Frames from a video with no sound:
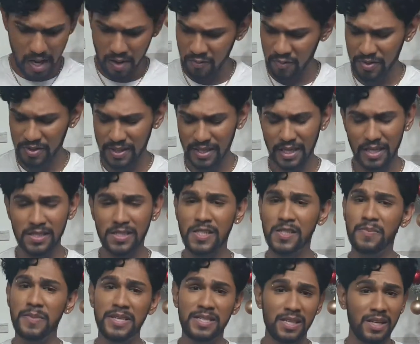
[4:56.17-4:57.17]
everything else
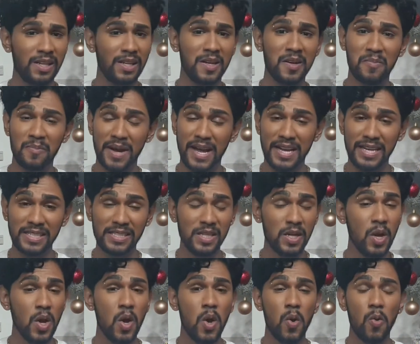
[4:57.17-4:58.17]
is basically combined.
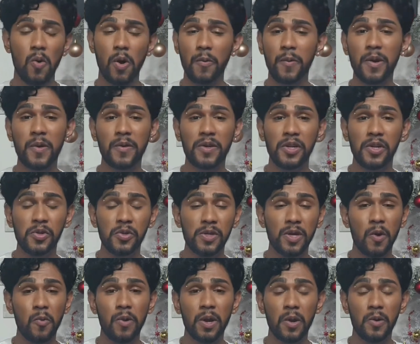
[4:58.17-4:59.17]
What we're going to do
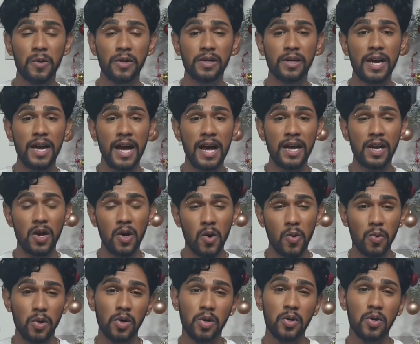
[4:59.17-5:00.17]
now, we're going to add
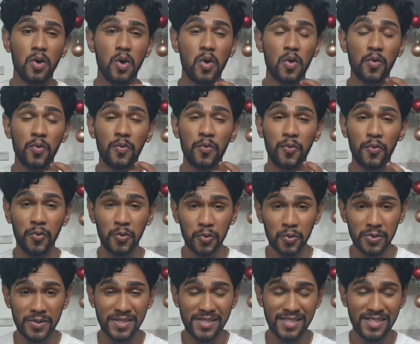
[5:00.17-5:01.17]
our
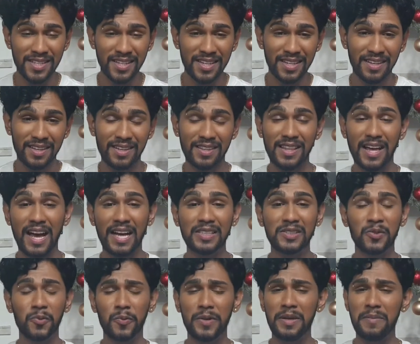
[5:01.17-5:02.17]
fruits
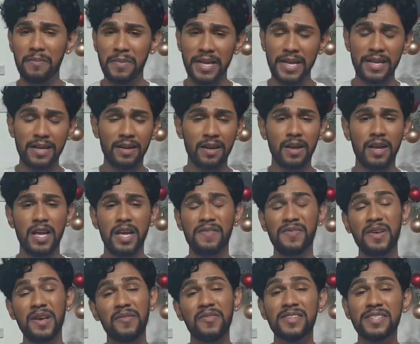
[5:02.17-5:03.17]
that we made.
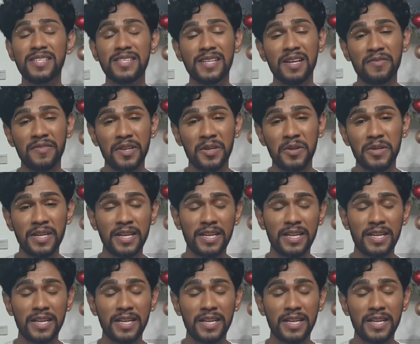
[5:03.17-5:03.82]
If you haven't seen that video